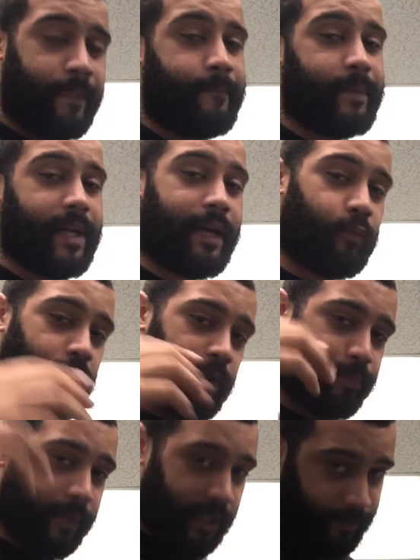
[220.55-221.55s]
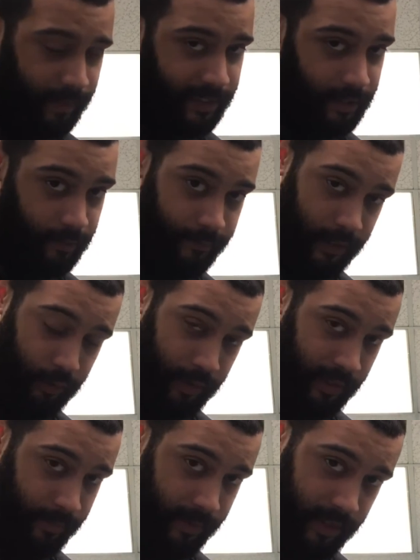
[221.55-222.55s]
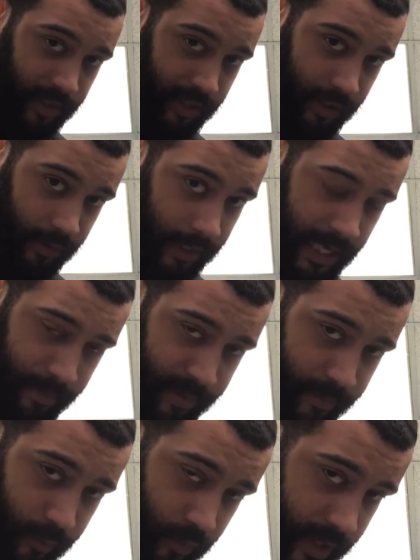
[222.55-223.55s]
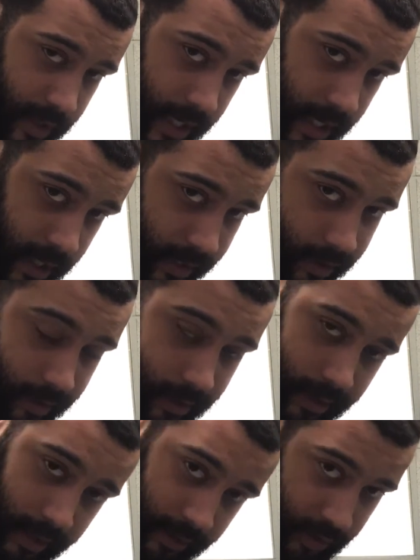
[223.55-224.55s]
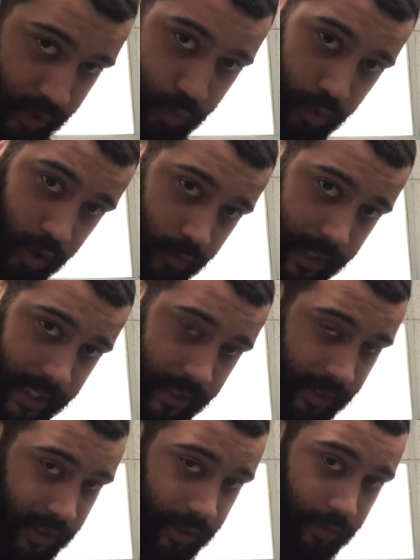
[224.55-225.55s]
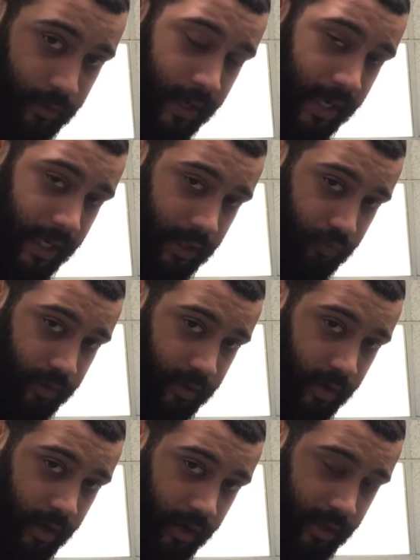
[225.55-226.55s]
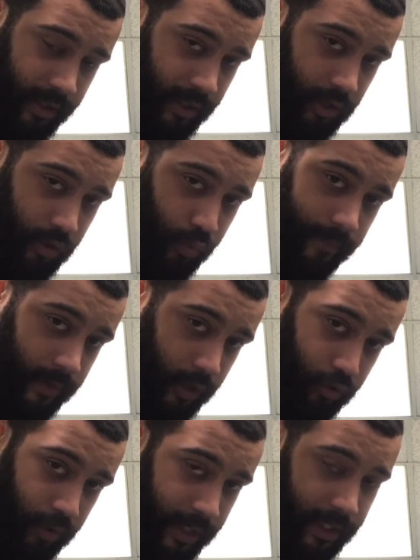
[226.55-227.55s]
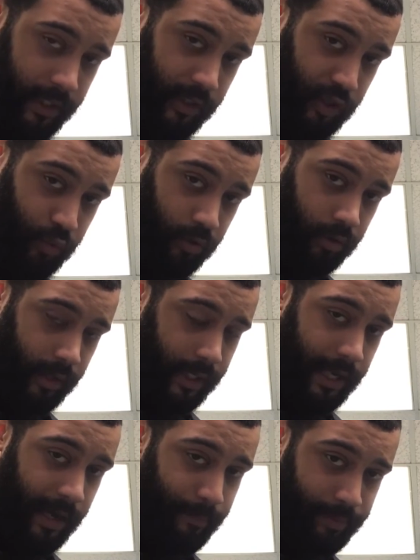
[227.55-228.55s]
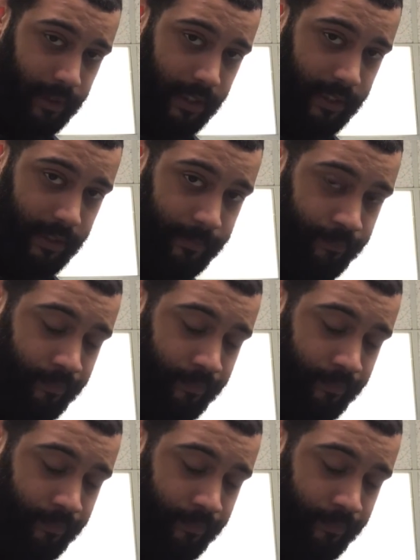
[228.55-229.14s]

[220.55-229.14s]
But I don't want to plug myself in the grain because you know a lot of people where your hair start, there's a swirl right here. So it's real hard to go whip the grain in a swirl and not plug it.